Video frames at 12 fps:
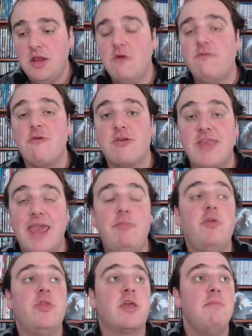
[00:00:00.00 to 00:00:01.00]
For
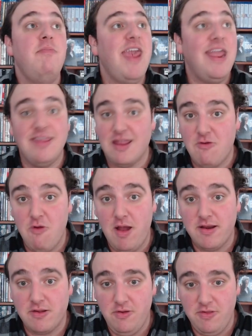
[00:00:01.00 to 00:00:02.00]
example, the Companion
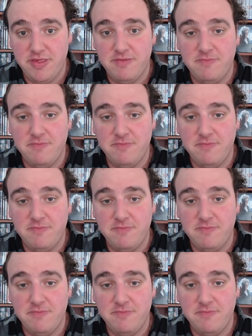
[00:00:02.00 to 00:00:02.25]
Chronicles.